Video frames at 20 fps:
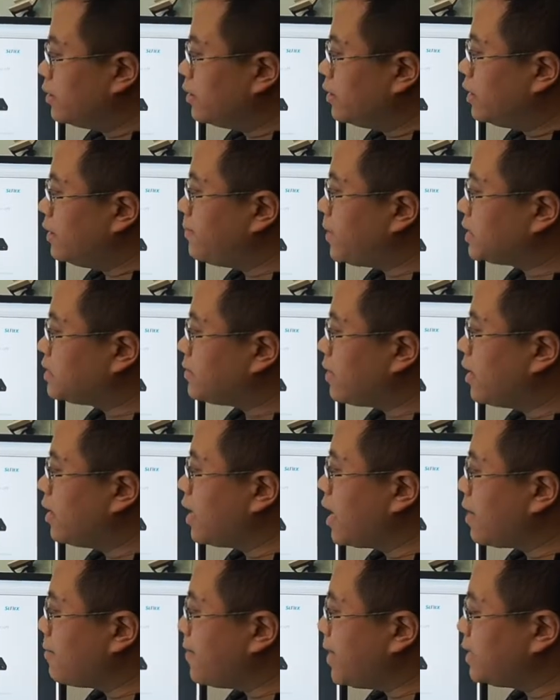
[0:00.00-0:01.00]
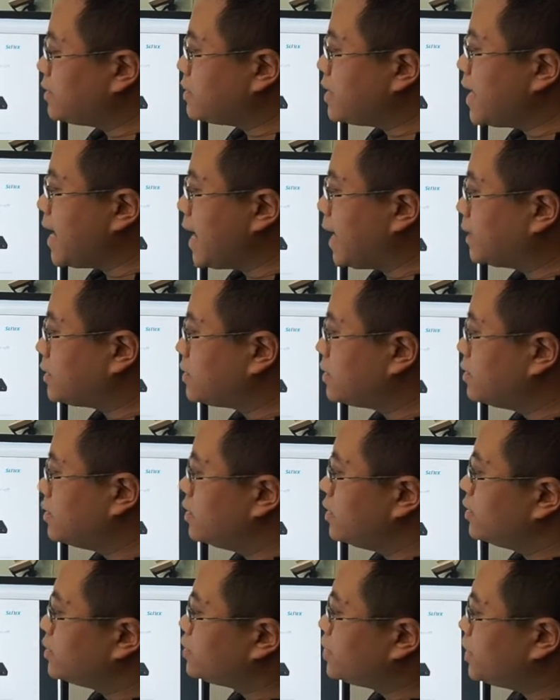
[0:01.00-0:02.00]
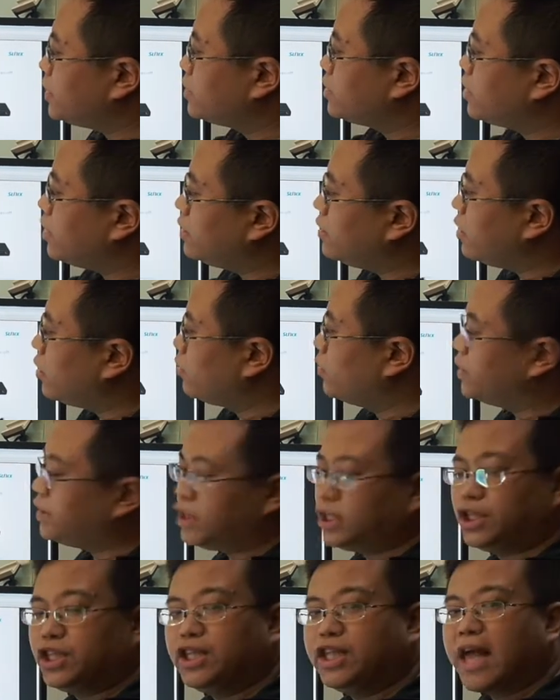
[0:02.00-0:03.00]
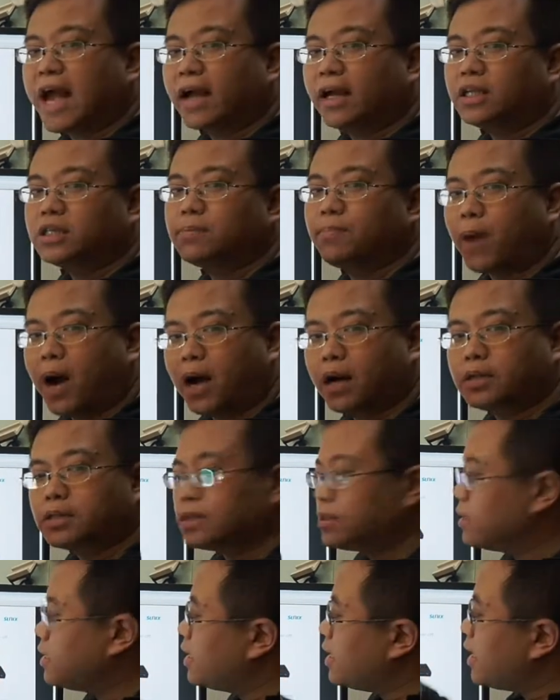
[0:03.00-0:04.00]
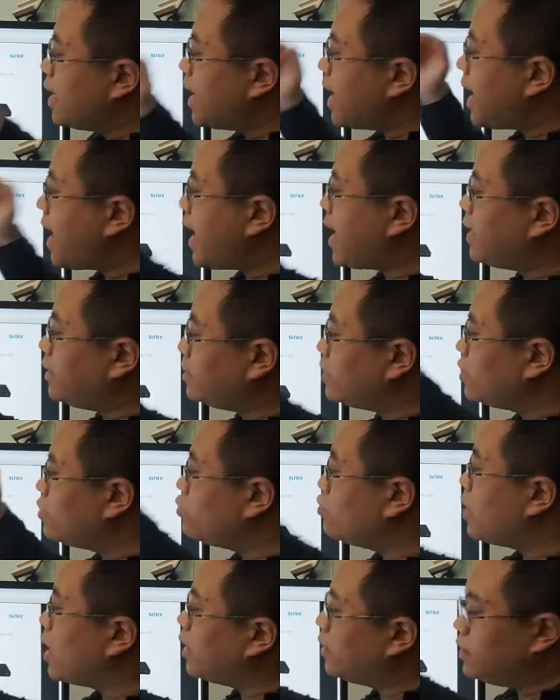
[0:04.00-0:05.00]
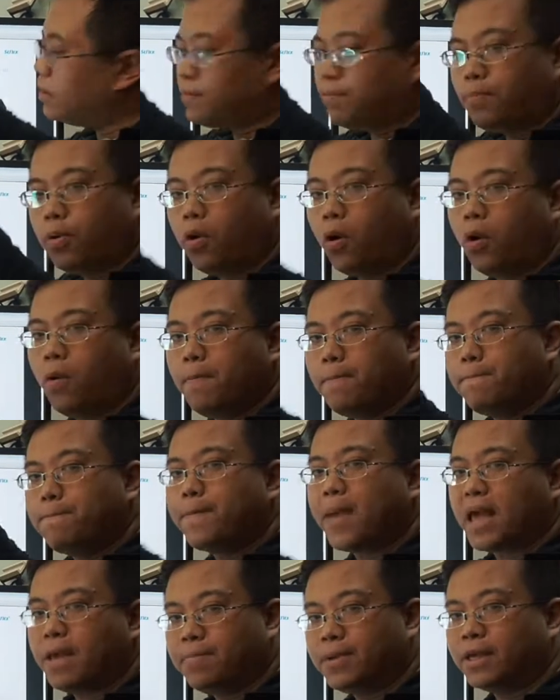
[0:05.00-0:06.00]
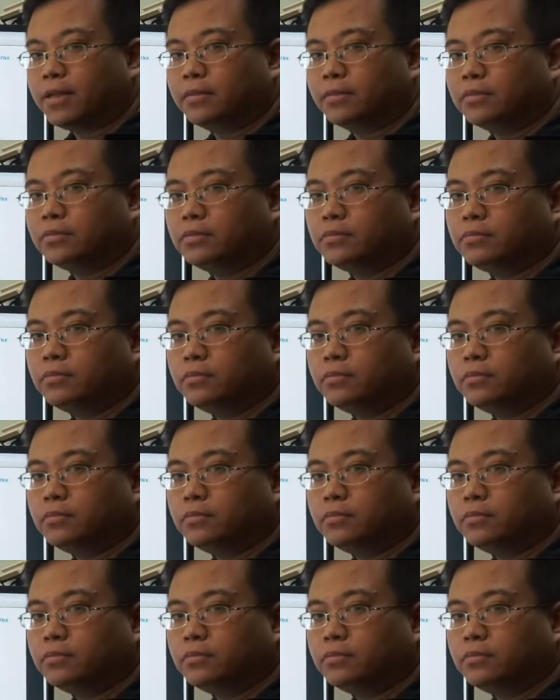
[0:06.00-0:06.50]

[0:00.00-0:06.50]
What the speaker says: DevicePort online means that system already detects this box and run the port mapping